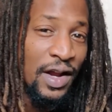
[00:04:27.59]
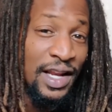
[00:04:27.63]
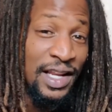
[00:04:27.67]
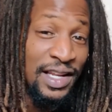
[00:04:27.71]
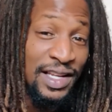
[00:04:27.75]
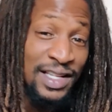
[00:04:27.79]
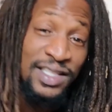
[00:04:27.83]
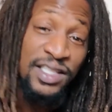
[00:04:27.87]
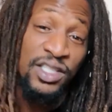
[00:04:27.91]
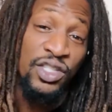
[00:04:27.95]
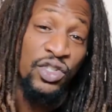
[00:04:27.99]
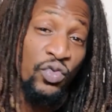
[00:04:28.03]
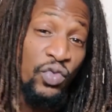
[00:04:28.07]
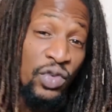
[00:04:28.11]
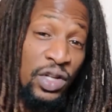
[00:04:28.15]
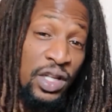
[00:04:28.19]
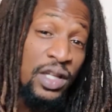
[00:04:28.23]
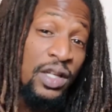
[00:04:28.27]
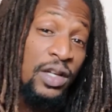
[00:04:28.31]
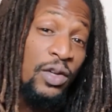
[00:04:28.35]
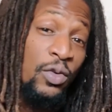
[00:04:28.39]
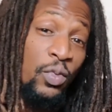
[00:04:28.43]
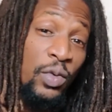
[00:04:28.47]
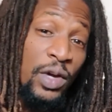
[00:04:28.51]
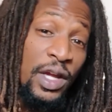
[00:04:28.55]
And this is a really
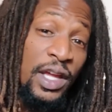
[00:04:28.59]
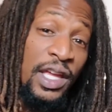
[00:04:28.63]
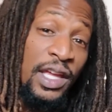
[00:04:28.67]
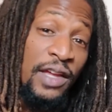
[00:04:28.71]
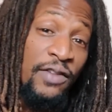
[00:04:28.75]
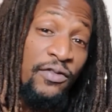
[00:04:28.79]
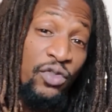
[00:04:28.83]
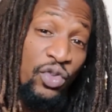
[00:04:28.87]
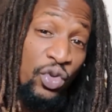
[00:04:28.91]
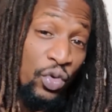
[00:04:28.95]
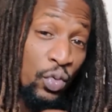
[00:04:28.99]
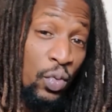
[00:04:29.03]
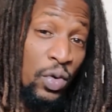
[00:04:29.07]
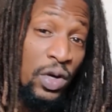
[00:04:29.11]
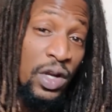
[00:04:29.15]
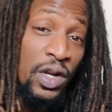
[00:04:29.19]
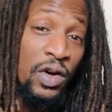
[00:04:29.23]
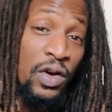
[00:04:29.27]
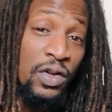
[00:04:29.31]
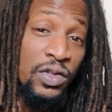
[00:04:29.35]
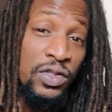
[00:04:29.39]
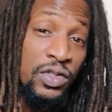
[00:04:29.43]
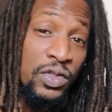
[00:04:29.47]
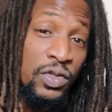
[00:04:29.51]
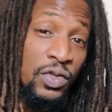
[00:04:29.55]
good way if you want to
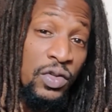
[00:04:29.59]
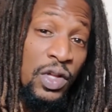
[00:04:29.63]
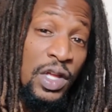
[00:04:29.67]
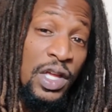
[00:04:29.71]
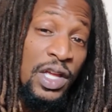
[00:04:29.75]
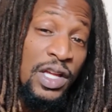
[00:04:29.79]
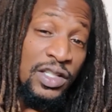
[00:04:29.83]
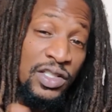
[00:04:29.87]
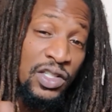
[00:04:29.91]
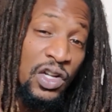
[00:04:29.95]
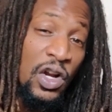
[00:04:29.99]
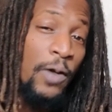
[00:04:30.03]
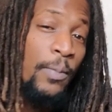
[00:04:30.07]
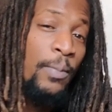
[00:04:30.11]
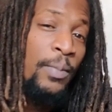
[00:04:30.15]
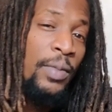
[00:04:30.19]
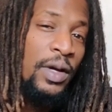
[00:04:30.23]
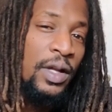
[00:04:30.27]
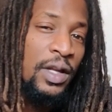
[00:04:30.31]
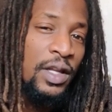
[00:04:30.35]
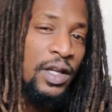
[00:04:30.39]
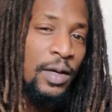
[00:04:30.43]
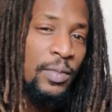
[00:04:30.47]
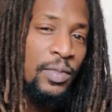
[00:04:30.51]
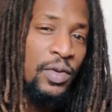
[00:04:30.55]
also start
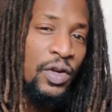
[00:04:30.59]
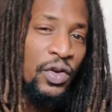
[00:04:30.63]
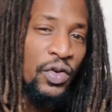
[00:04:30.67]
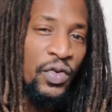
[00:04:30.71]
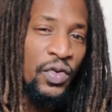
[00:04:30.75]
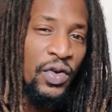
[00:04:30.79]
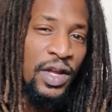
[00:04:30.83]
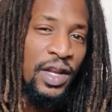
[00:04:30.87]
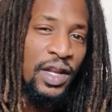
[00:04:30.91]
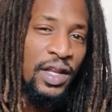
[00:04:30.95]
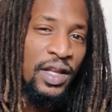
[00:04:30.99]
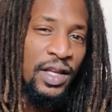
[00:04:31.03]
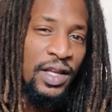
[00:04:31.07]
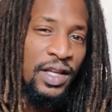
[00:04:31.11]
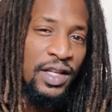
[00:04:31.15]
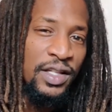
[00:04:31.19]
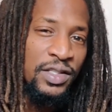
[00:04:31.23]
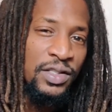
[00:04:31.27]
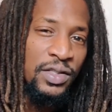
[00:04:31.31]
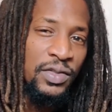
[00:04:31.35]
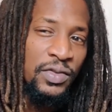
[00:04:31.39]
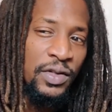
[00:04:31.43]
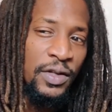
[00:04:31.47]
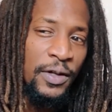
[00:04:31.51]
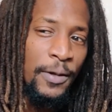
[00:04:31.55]
building up your credit
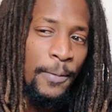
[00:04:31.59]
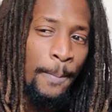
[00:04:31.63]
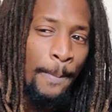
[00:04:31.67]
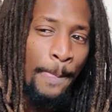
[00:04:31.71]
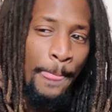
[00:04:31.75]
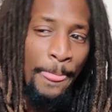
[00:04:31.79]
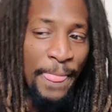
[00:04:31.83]
history.